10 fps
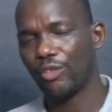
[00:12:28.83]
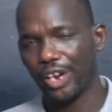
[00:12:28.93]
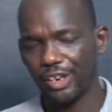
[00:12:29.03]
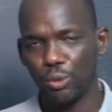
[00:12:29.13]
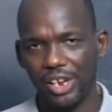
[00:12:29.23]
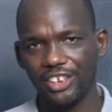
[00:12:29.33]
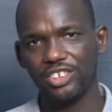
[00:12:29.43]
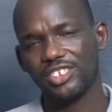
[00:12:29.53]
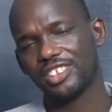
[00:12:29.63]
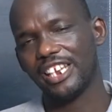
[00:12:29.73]

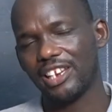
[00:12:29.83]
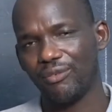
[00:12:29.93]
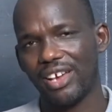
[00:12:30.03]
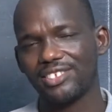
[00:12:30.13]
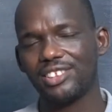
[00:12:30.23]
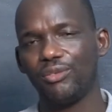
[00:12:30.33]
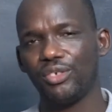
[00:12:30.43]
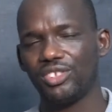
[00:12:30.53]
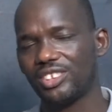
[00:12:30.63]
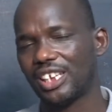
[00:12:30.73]
educations in advanced
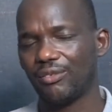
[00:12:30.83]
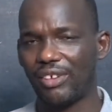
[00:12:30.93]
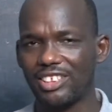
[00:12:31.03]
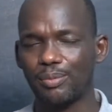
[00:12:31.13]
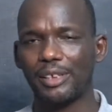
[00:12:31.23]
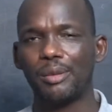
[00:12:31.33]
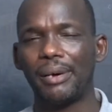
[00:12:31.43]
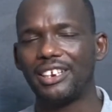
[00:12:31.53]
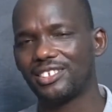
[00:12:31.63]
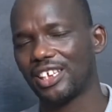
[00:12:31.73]
physics, advanced
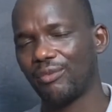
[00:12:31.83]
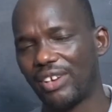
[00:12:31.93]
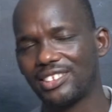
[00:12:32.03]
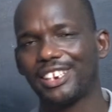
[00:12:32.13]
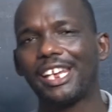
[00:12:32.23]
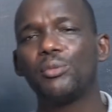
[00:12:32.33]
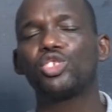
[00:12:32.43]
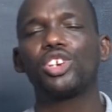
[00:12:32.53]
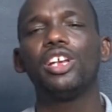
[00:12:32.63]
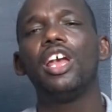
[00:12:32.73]
mathematics, advanced
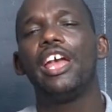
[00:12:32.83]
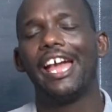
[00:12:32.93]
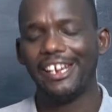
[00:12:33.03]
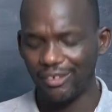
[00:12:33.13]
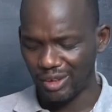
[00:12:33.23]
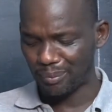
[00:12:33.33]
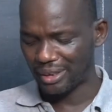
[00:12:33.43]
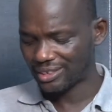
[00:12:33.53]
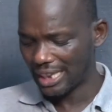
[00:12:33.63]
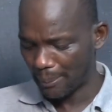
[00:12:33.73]
chemistry, and even
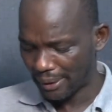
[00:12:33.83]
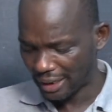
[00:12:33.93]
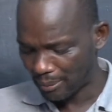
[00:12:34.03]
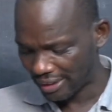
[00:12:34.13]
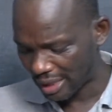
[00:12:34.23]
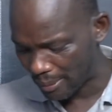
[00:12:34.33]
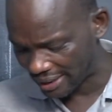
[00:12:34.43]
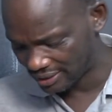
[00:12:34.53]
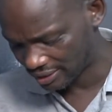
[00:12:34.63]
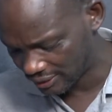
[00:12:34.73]
basic applied
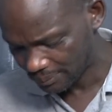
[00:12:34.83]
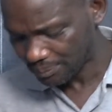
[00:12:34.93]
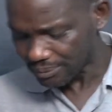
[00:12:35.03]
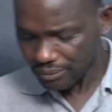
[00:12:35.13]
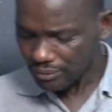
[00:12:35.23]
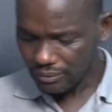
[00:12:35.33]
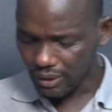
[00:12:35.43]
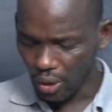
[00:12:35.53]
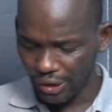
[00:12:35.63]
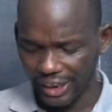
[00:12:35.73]
mathematics.
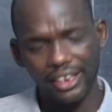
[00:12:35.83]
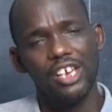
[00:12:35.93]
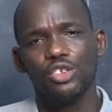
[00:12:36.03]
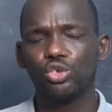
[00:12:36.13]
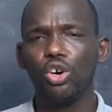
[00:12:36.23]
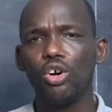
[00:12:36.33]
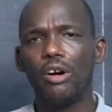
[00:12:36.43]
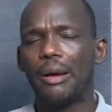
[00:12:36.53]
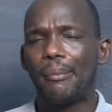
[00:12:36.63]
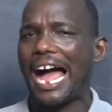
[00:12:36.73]
Okay, so
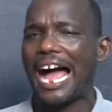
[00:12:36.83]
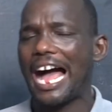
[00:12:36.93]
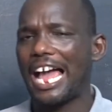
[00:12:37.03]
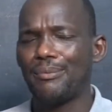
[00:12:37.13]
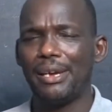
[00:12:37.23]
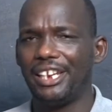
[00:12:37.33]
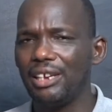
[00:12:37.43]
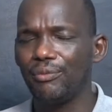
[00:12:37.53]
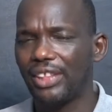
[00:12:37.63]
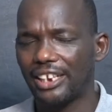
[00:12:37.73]
I
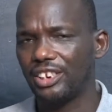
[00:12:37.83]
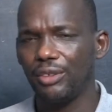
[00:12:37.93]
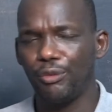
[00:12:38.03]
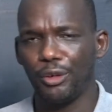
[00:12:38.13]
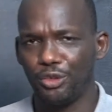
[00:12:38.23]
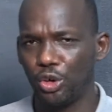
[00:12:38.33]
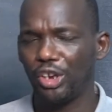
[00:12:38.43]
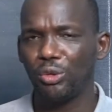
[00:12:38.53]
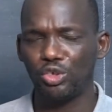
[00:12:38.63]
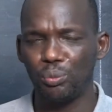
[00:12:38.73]
believe that if you join
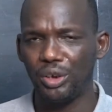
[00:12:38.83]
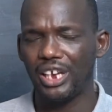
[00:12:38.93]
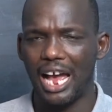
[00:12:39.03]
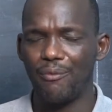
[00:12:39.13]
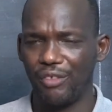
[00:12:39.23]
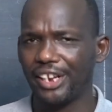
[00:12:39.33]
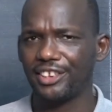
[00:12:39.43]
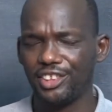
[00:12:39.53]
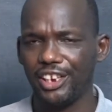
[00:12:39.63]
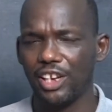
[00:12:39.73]
with me, I'm very
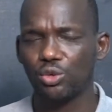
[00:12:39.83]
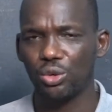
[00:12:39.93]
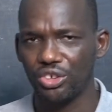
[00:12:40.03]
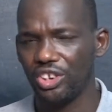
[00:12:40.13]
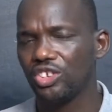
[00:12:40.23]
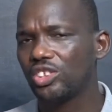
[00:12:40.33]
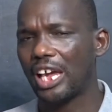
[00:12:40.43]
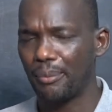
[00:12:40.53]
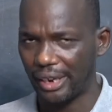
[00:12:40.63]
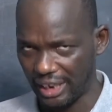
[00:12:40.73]
serious on this. I
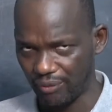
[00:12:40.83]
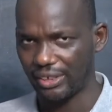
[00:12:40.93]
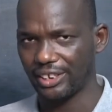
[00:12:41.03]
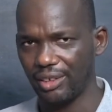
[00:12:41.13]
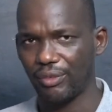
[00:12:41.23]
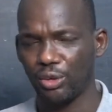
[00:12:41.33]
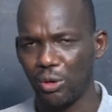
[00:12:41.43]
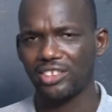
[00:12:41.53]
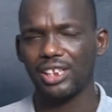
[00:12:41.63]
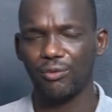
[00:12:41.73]
believe that even
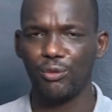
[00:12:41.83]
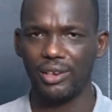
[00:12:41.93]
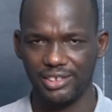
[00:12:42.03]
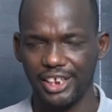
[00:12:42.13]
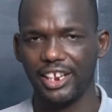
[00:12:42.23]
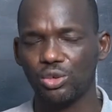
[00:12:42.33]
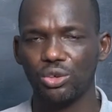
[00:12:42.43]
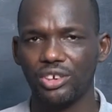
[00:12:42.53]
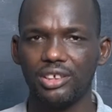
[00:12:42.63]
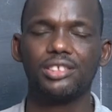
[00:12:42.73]
yourself, you are serious on
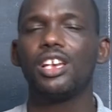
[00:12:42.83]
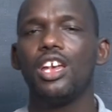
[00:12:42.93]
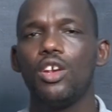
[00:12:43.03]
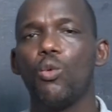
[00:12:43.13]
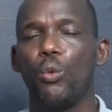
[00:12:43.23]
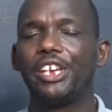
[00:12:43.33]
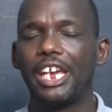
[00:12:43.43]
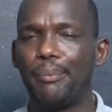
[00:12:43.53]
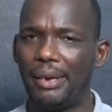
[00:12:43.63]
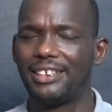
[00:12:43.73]
this. We
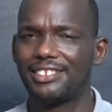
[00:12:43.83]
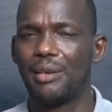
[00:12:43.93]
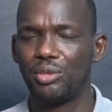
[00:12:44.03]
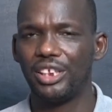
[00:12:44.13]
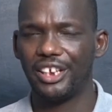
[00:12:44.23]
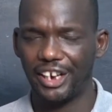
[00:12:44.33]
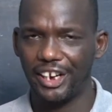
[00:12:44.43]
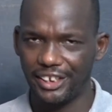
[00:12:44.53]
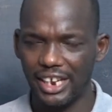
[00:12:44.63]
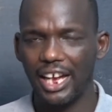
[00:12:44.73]
can make something
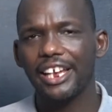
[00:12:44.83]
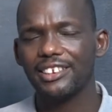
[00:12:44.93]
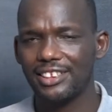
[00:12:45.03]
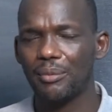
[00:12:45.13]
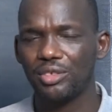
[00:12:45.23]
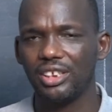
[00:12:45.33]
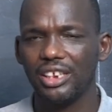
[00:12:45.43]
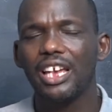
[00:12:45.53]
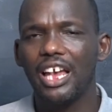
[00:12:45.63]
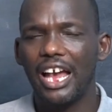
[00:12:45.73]
greater and
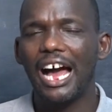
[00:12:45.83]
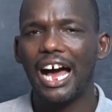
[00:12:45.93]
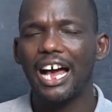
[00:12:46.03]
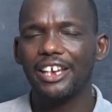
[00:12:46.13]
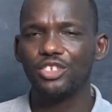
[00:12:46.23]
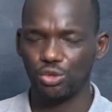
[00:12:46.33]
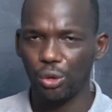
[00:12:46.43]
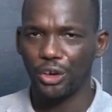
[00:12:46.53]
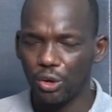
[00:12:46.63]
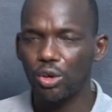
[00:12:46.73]
something
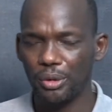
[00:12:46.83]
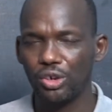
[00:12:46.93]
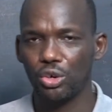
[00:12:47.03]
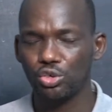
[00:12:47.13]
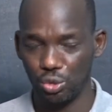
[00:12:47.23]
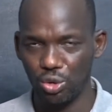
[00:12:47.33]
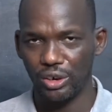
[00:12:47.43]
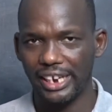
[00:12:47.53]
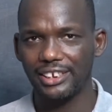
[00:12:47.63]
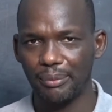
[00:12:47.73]
historical, because you know
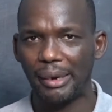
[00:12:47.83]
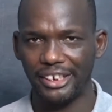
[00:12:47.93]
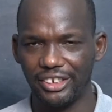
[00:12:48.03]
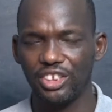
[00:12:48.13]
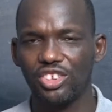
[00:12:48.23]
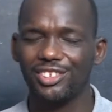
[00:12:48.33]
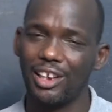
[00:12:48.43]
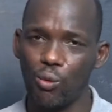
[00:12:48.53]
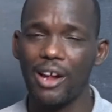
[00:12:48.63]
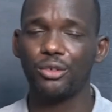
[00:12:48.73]
that my intentions, I
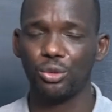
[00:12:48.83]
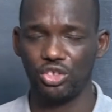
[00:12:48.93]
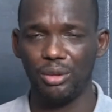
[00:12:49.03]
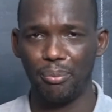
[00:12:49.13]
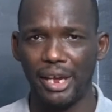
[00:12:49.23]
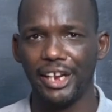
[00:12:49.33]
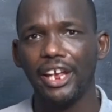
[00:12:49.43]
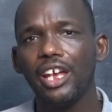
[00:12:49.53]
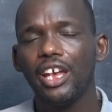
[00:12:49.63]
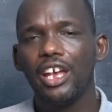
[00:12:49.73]
want to see
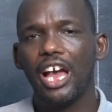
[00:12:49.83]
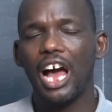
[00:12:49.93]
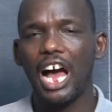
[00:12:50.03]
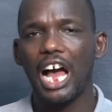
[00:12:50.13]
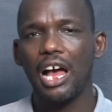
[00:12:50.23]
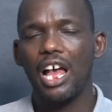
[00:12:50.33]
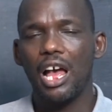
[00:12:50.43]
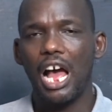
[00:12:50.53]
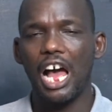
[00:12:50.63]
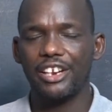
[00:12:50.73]
many
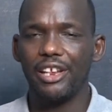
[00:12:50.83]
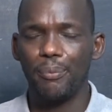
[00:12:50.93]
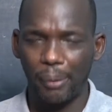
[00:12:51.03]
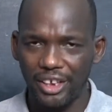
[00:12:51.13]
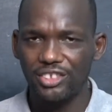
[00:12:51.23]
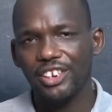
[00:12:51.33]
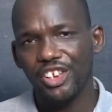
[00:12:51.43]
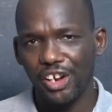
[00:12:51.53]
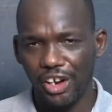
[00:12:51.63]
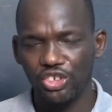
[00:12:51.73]
the present
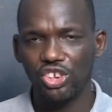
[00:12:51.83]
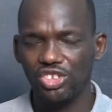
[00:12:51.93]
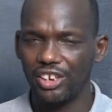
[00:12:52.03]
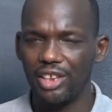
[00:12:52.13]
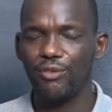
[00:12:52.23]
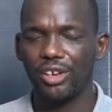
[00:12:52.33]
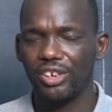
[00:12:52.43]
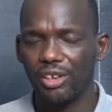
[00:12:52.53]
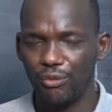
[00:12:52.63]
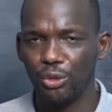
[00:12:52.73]
generations and even
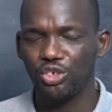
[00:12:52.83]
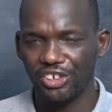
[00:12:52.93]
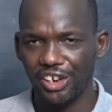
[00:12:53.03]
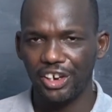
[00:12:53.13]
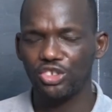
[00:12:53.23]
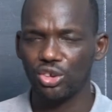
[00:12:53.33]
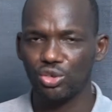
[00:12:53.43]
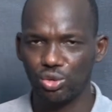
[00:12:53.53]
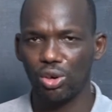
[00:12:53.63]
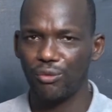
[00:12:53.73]
the future generations
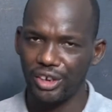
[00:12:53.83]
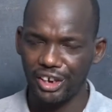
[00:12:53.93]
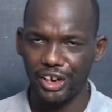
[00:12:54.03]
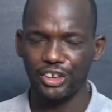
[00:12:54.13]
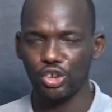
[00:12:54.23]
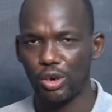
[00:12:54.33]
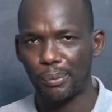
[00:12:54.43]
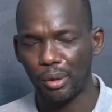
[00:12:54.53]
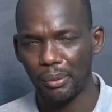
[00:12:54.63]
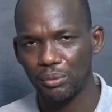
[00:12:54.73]
solving critical
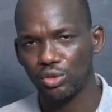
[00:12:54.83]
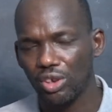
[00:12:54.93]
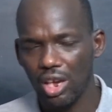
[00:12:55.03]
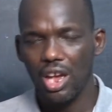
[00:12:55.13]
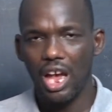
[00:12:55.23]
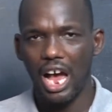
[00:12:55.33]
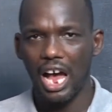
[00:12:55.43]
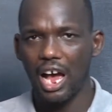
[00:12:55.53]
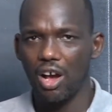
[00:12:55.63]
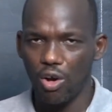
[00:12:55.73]
problems
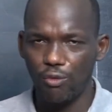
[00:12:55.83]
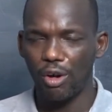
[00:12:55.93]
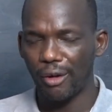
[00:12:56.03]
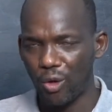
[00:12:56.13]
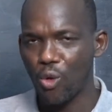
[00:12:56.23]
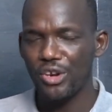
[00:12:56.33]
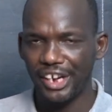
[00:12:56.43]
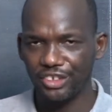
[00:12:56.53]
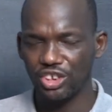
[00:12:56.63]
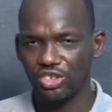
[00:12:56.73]
of our own
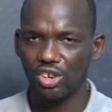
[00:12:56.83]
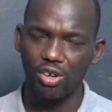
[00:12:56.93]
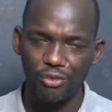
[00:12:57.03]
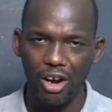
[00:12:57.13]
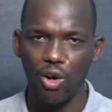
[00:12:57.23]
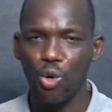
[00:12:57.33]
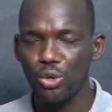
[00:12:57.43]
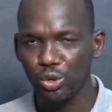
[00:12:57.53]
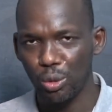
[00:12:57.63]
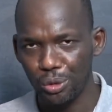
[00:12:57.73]
nations and of our
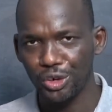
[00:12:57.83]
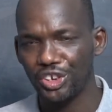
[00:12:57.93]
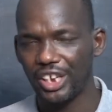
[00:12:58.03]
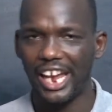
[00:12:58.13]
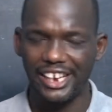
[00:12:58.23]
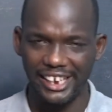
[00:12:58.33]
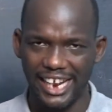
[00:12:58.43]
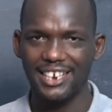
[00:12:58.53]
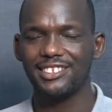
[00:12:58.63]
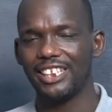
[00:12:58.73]
own community, and
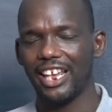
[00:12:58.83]
then